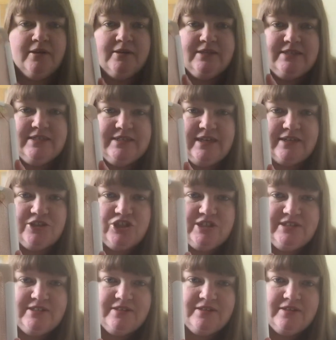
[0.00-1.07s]
this is
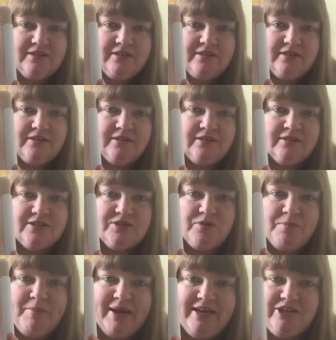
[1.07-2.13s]
actually the
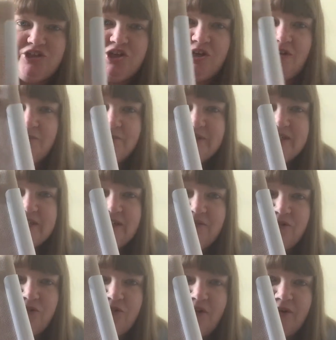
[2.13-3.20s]
sort of beige coloured
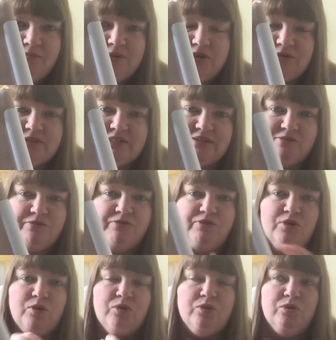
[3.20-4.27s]
material that I'm using
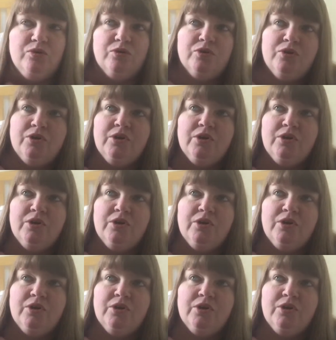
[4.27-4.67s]
for